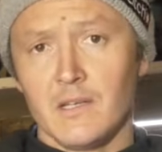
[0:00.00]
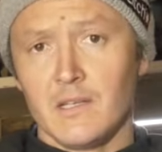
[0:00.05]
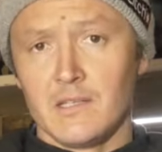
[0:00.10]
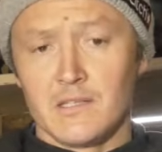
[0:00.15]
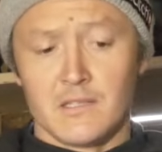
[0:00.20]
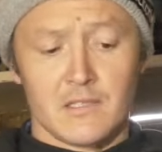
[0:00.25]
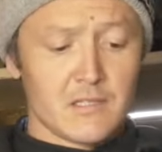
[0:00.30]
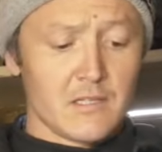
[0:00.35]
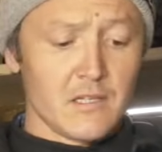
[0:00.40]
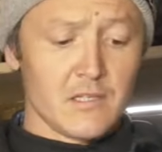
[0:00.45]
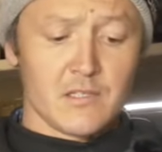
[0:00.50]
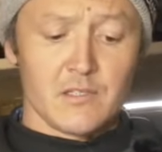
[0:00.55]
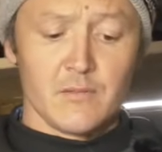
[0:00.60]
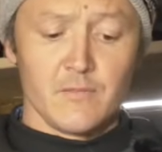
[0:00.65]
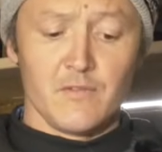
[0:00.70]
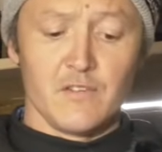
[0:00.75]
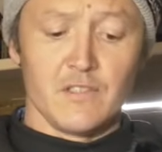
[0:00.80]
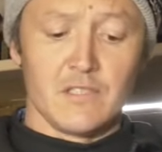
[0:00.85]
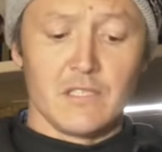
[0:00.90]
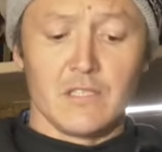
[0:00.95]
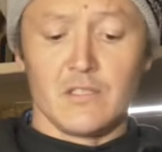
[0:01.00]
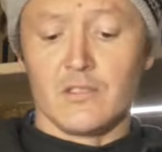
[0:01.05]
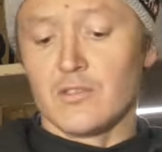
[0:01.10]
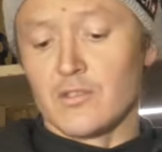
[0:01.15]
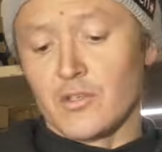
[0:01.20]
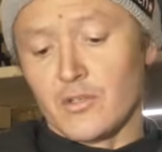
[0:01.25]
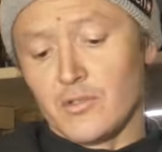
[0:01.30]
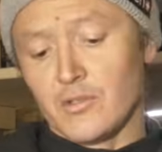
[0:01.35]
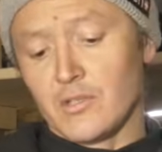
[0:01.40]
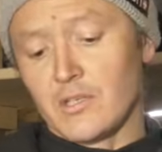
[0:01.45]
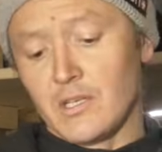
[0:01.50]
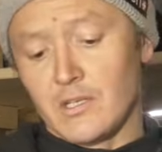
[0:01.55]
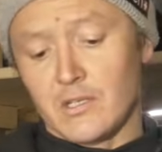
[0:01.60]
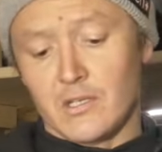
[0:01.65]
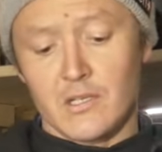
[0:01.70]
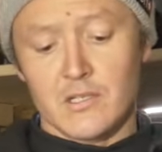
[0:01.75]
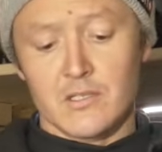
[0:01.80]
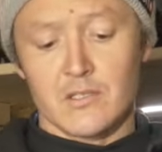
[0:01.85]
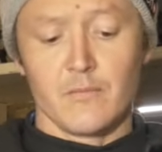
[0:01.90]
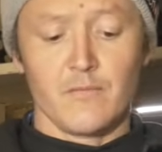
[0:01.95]
it's custom fitted, so you can
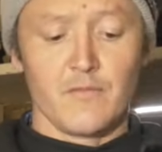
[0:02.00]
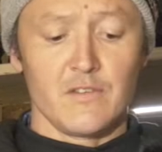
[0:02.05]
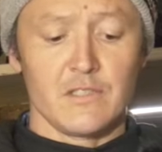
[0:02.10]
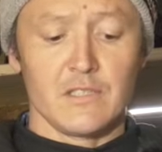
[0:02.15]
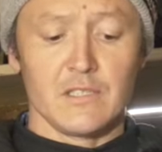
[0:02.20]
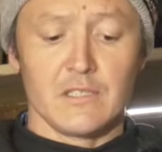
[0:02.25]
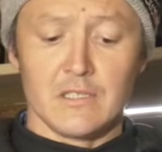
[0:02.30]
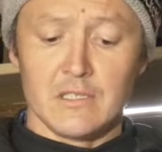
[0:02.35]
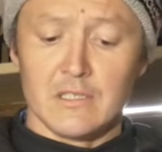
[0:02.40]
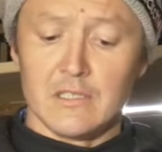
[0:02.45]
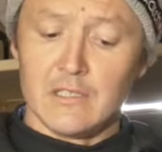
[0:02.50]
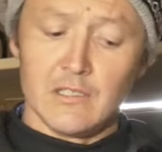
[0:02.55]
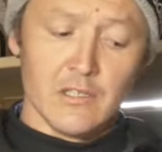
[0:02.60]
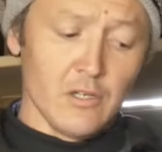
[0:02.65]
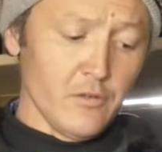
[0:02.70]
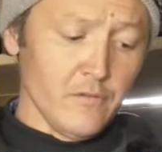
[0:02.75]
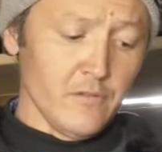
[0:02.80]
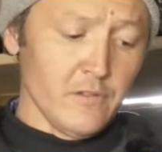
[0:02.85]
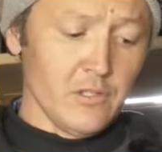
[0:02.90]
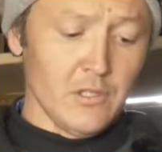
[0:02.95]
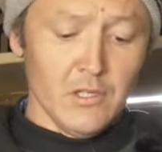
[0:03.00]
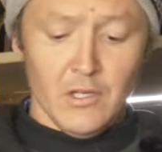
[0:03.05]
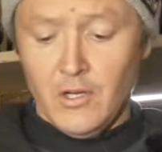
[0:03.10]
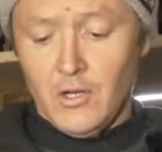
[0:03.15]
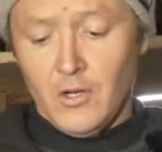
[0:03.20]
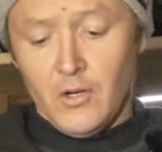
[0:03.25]
custom fit it in an oven,